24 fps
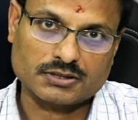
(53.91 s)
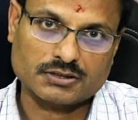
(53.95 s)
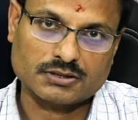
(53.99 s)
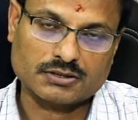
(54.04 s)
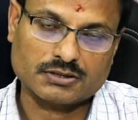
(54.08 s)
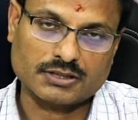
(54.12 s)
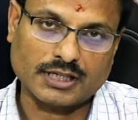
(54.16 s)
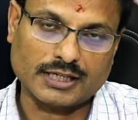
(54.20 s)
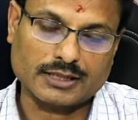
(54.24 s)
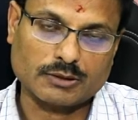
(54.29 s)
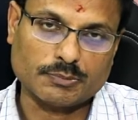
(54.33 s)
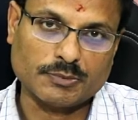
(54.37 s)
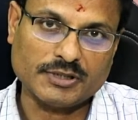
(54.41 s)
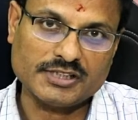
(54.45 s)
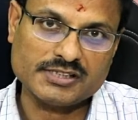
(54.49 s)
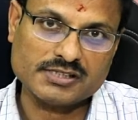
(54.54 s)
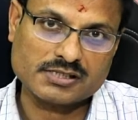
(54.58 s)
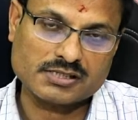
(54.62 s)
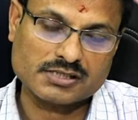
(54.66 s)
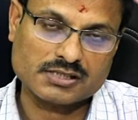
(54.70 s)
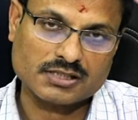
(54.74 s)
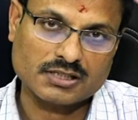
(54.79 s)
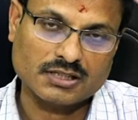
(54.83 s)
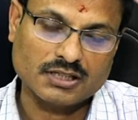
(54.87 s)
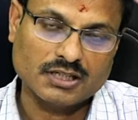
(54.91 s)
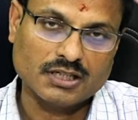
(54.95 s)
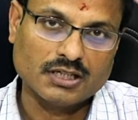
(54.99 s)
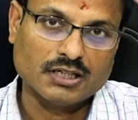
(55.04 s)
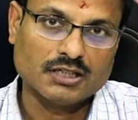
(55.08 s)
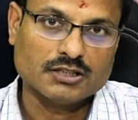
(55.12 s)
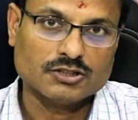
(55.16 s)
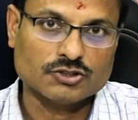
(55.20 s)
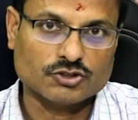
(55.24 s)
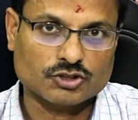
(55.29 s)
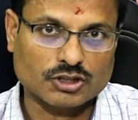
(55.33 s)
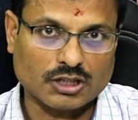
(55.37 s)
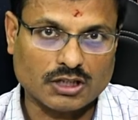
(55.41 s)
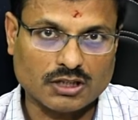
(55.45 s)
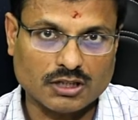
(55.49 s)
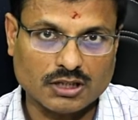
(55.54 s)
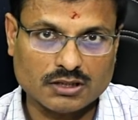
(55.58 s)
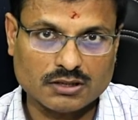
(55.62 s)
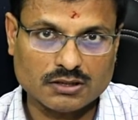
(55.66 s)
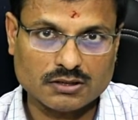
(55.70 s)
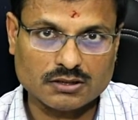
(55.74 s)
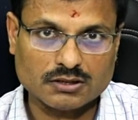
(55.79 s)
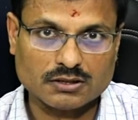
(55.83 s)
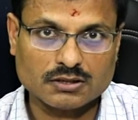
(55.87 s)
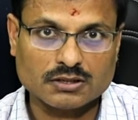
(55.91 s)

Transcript: That means children